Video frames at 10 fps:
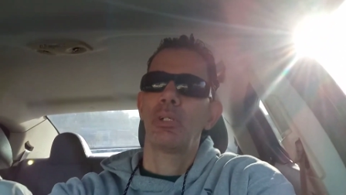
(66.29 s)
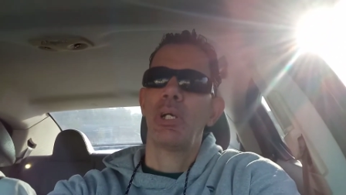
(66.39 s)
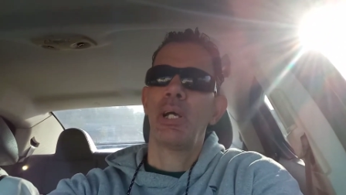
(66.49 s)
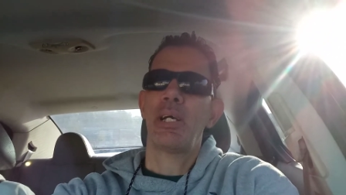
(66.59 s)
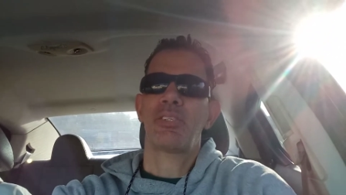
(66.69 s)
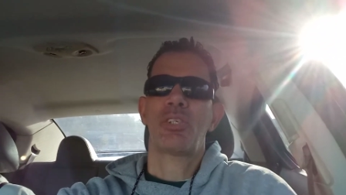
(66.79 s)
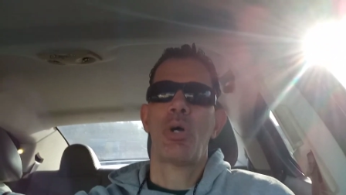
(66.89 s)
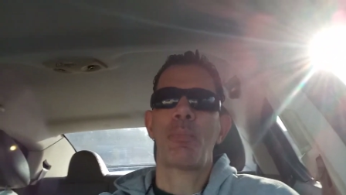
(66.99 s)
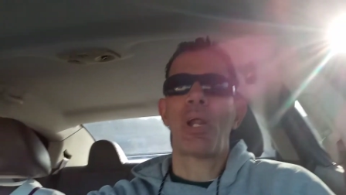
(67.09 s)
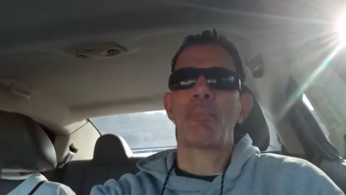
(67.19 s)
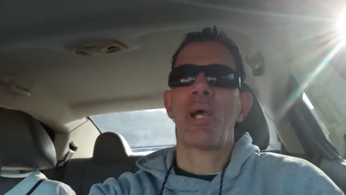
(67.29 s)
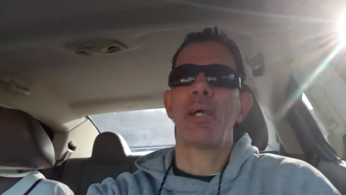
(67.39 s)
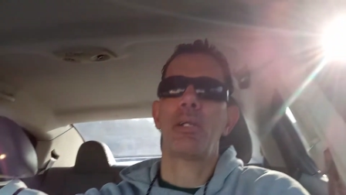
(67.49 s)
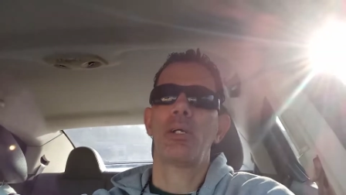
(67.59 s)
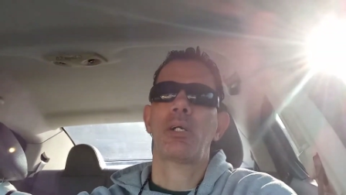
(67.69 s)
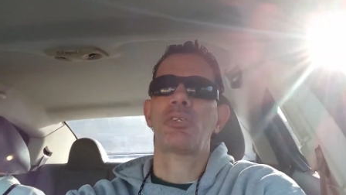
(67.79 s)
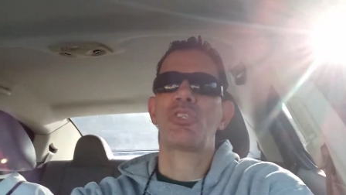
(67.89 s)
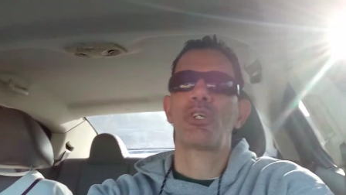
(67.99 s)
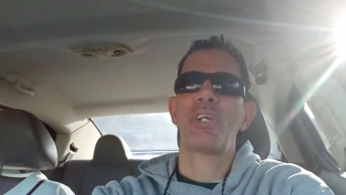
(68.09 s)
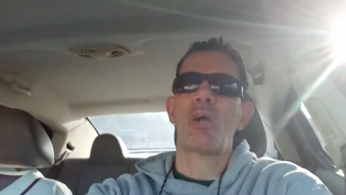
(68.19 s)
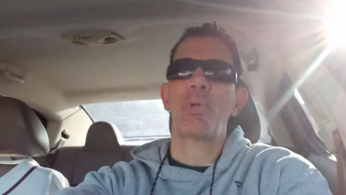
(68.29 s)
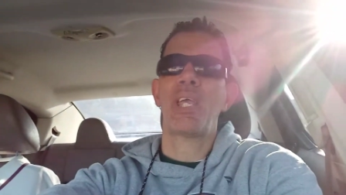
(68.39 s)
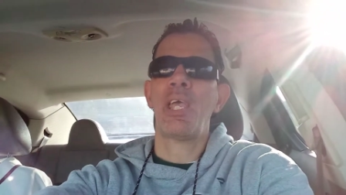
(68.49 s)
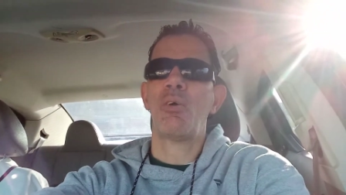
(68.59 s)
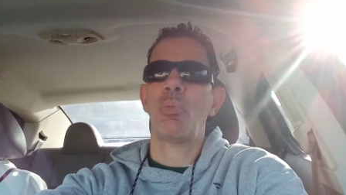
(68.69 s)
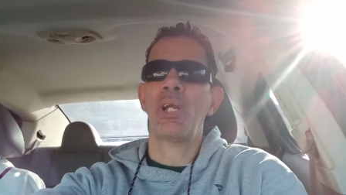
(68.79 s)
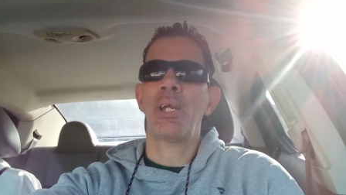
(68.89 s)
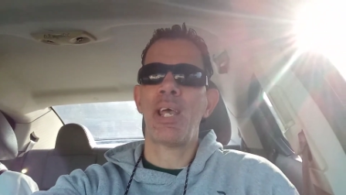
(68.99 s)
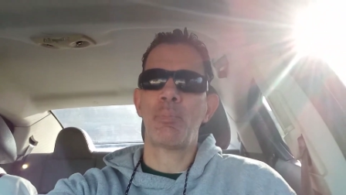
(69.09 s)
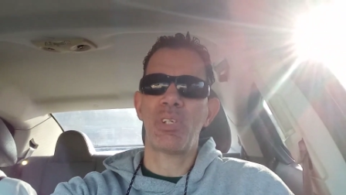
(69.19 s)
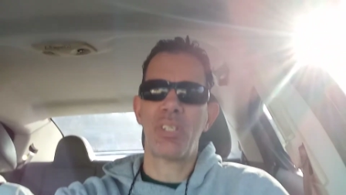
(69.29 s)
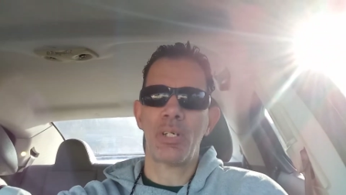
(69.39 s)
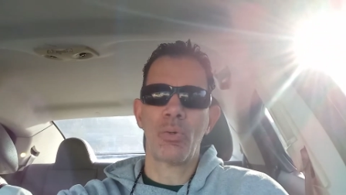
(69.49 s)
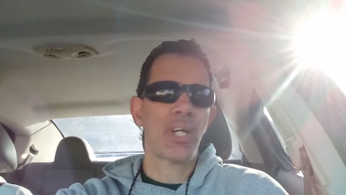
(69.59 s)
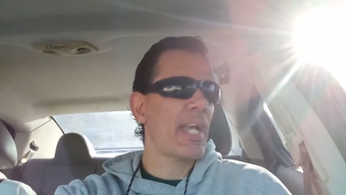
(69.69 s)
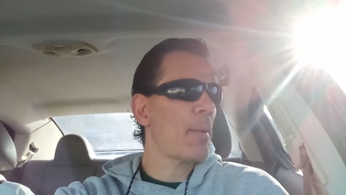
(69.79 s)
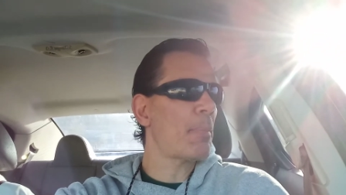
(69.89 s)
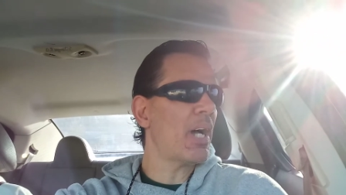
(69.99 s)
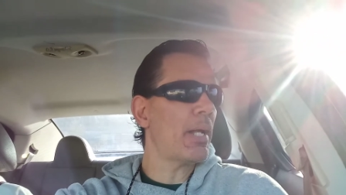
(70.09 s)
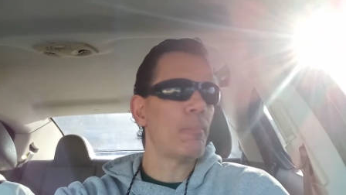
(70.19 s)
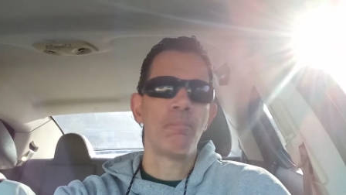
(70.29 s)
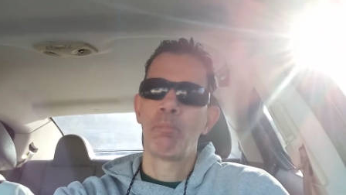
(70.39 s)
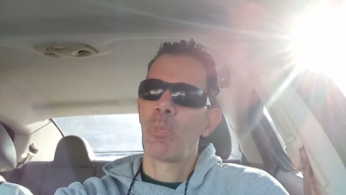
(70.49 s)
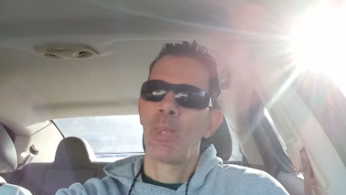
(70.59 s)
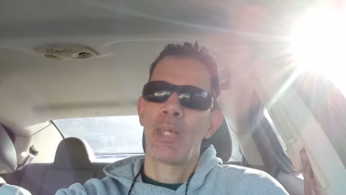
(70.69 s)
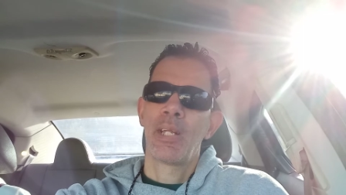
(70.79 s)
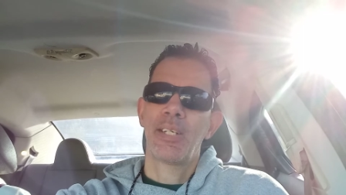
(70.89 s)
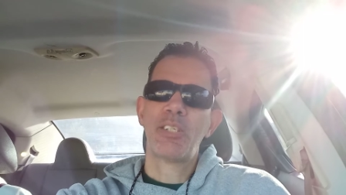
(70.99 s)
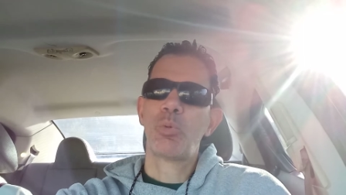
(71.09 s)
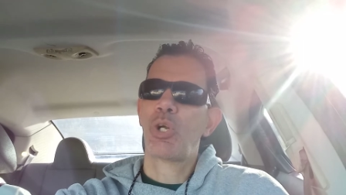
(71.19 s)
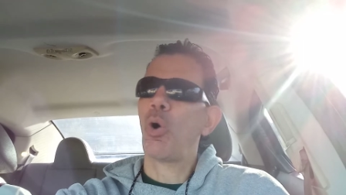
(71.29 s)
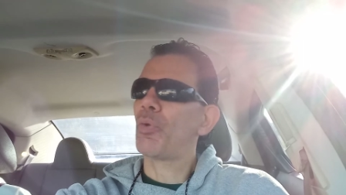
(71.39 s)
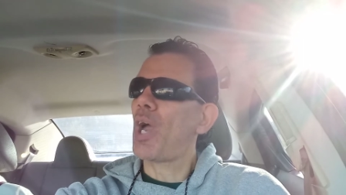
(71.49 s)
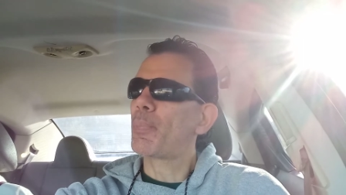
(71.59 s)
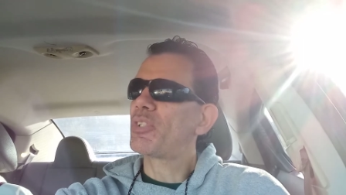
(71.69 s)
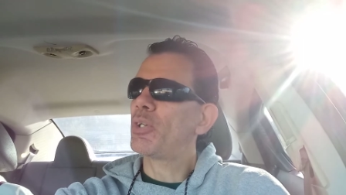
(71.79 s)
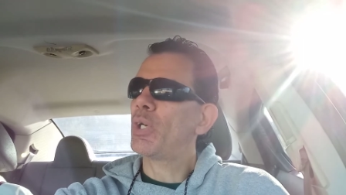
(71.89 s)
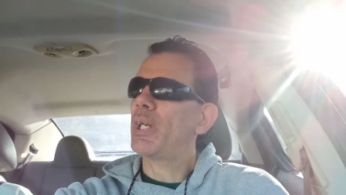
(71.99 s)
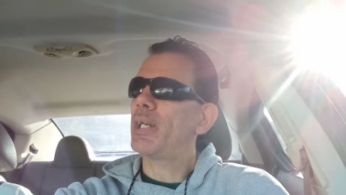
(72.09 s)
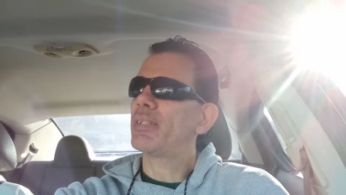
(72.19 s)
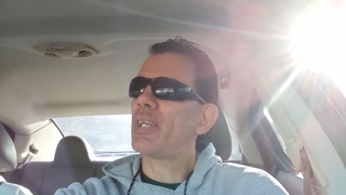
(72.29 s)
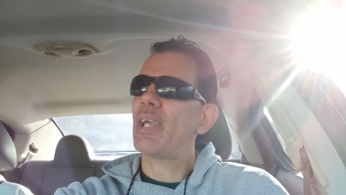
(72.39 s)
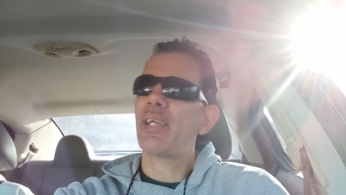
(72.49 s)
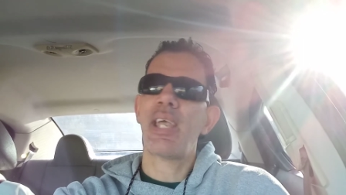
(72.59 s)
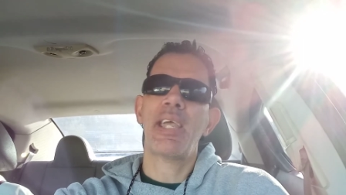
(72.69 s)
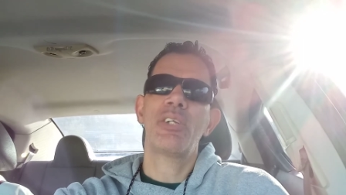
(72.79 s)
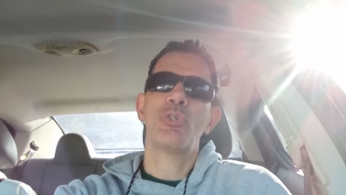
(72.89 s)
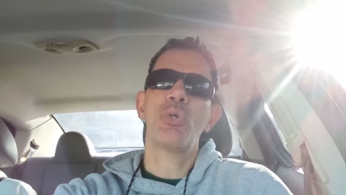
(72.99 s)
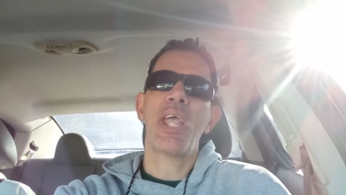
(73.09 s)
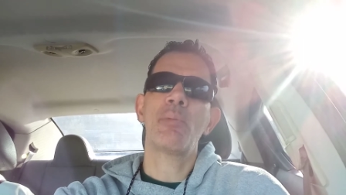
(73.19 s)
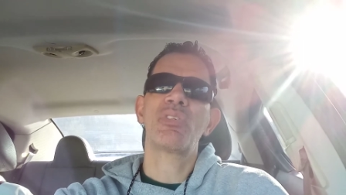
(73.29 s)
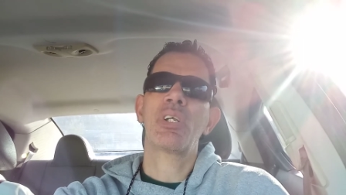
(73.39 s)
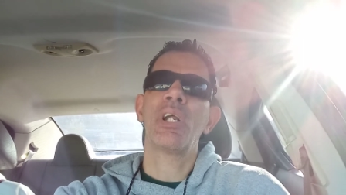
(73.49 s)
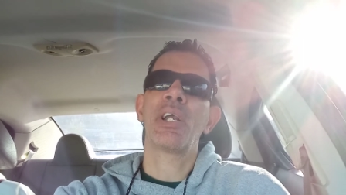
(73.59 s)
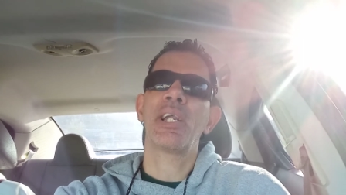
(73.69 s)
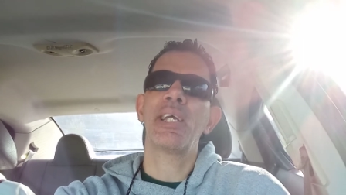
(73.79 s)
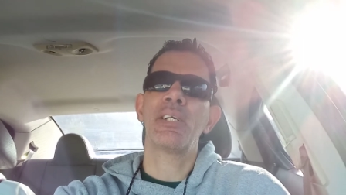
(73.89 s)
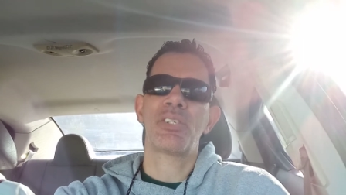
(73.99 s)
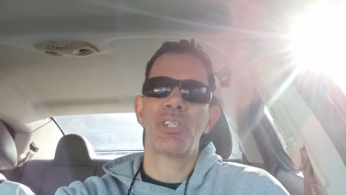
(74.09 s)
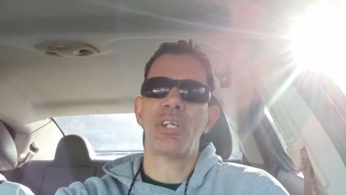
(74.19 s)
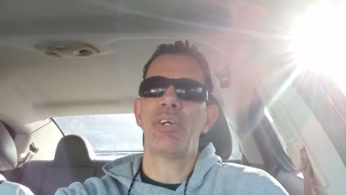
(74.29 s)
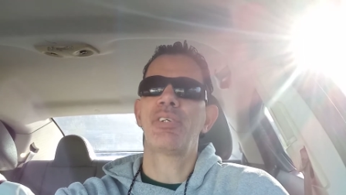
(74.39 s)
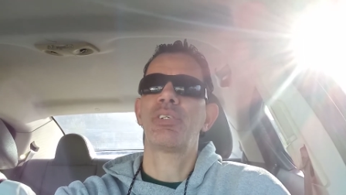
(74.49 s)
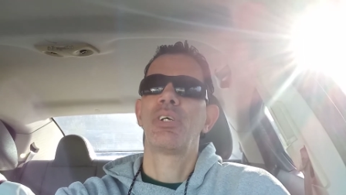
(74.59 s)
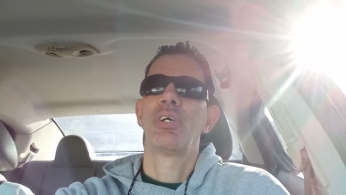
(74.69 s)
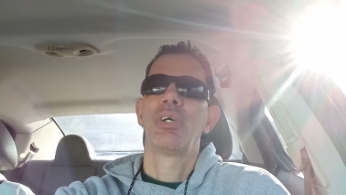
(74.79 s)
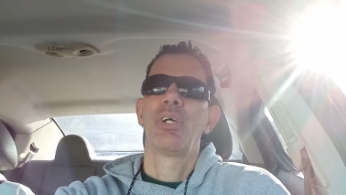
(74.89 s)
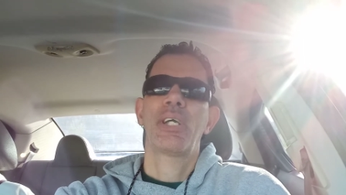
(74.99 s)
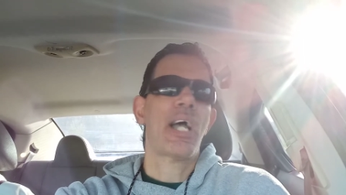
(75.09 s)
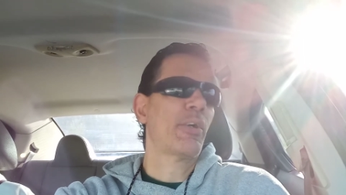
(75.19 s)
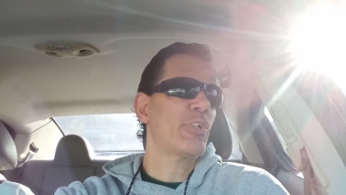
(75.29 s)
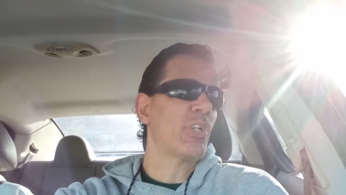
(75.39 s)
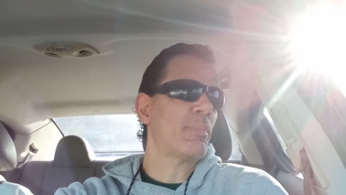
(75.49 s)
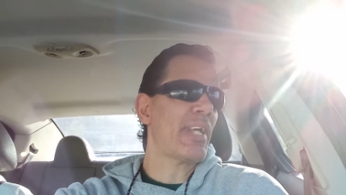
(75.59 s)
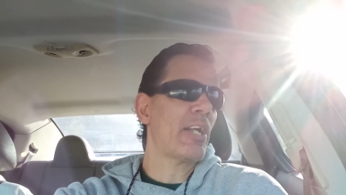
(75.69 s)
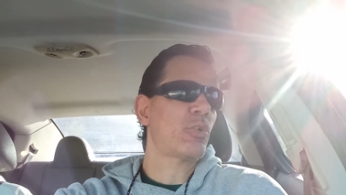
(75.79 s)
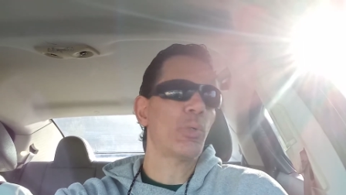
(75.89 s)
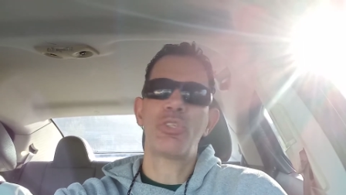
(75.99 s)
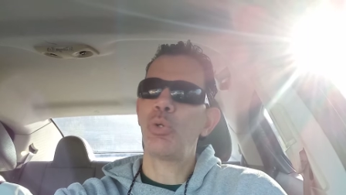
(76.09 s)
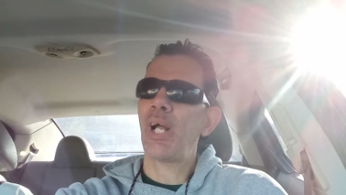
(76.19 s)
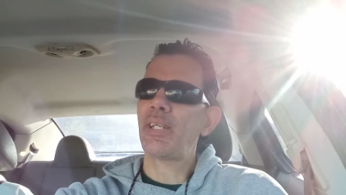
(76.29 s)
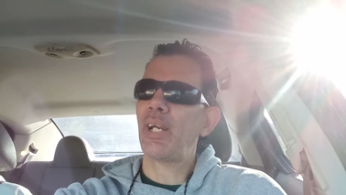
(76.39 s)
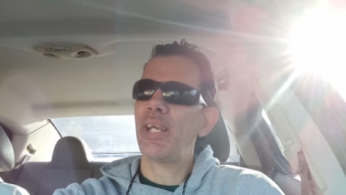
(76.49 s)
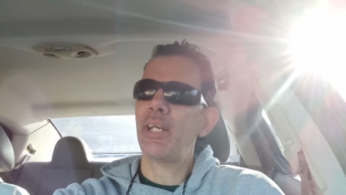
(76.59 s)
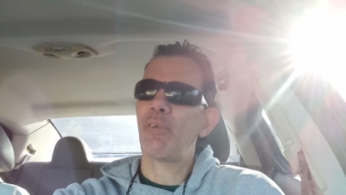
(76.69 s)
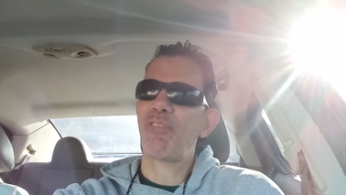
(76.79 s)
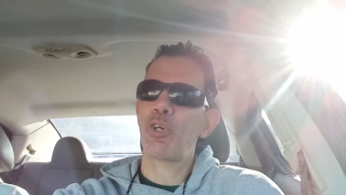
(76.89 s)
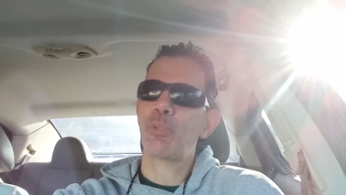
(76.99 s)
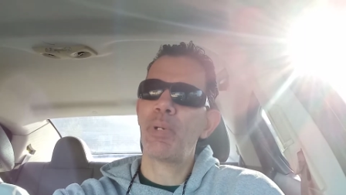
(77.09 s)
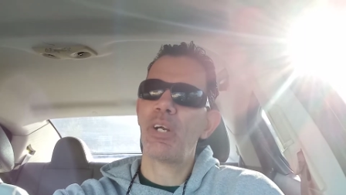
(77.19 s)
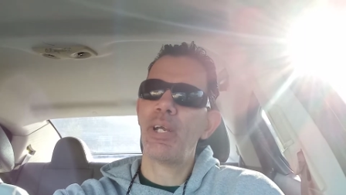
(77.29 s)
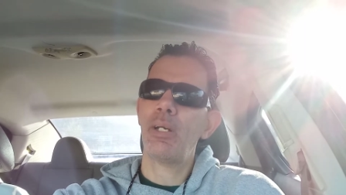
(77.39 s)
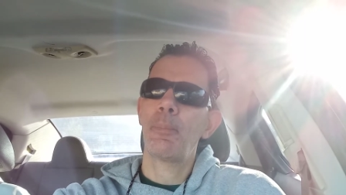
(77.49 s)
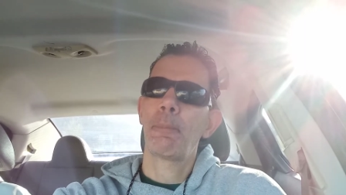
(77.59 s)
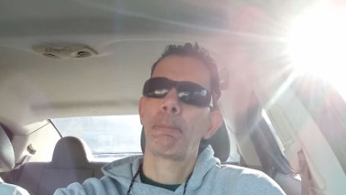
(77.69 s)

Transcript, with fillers: Uh, so I mean, I'm not concerned that we can't win in Edmonton, okay? But this was a golden opportunity to take a two games to none lead in the series. Calgary jumped out to a two nothing lead in the first period.